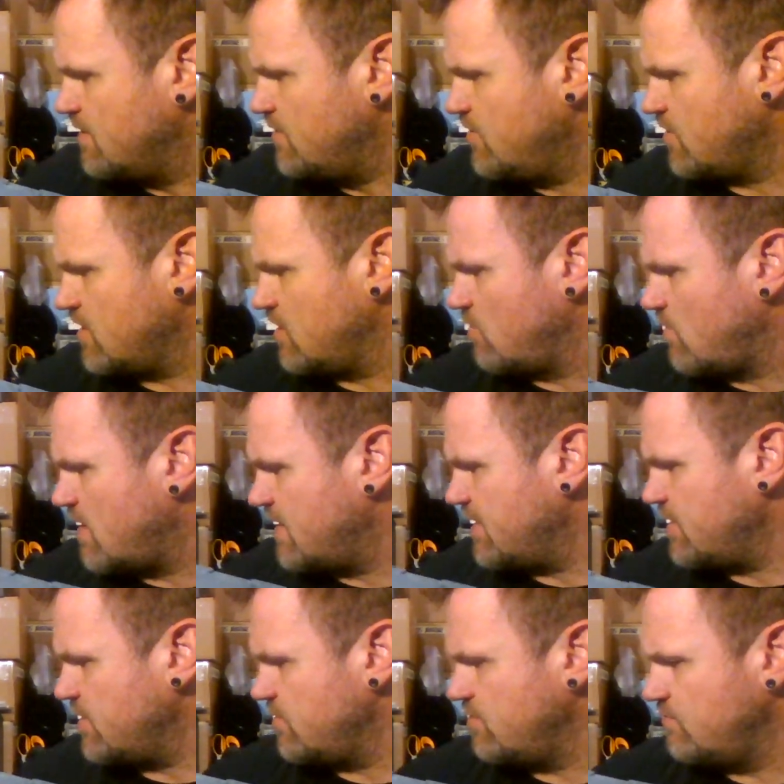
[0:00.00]
you're going to want
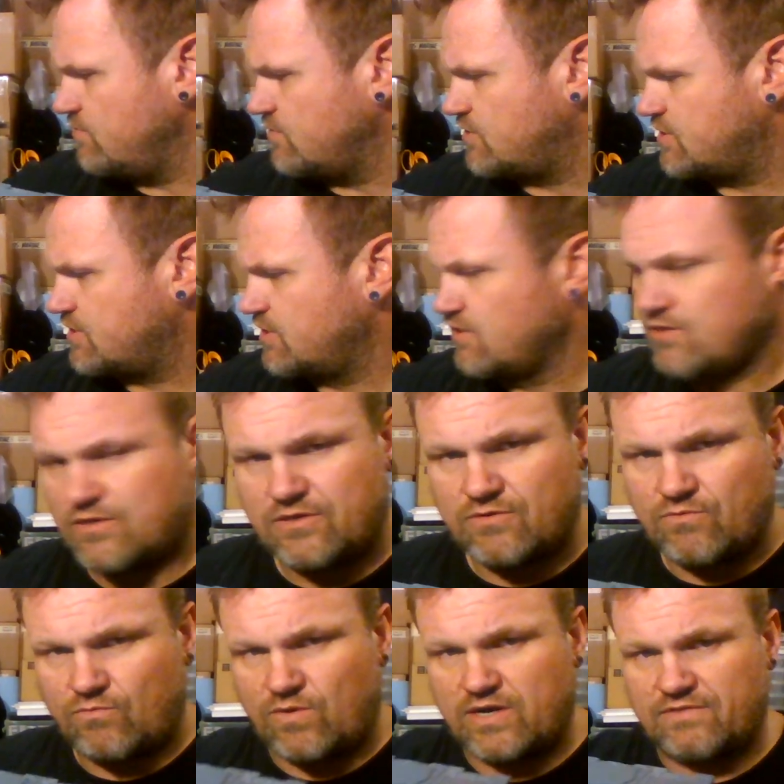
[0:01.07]
to use
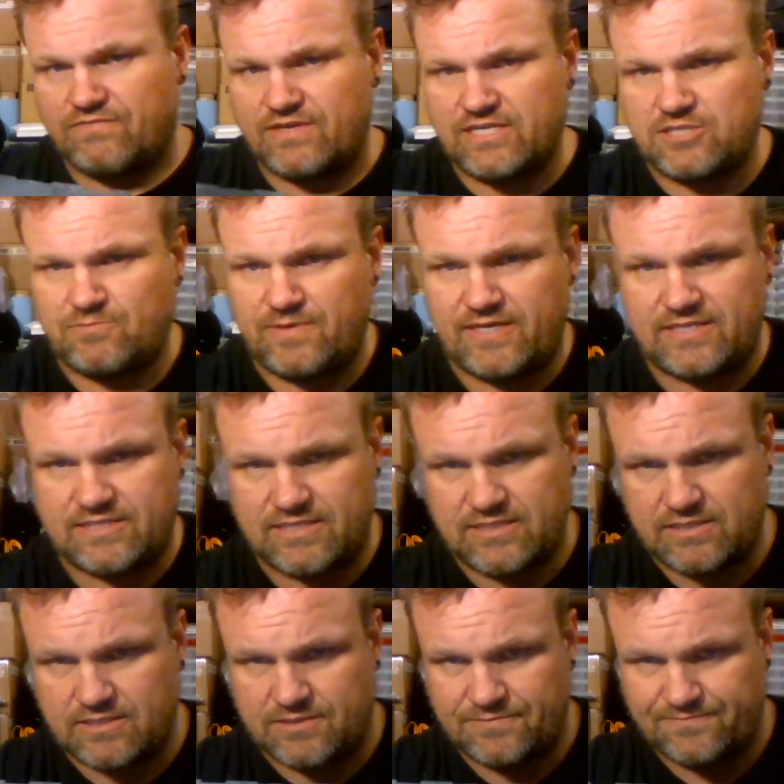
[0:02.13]
one of these
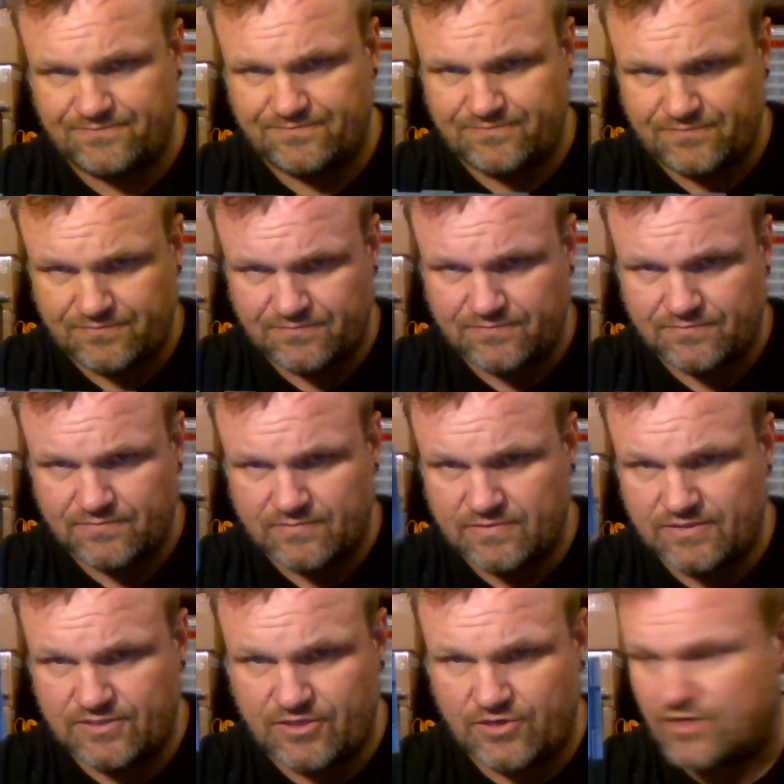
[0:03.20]
pieces.
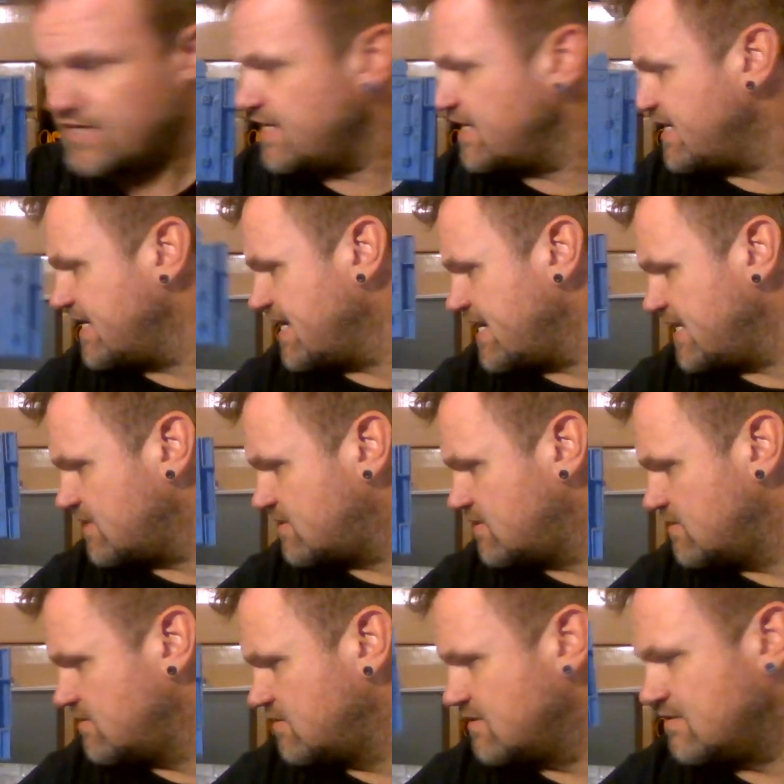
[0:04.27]
And you're going to get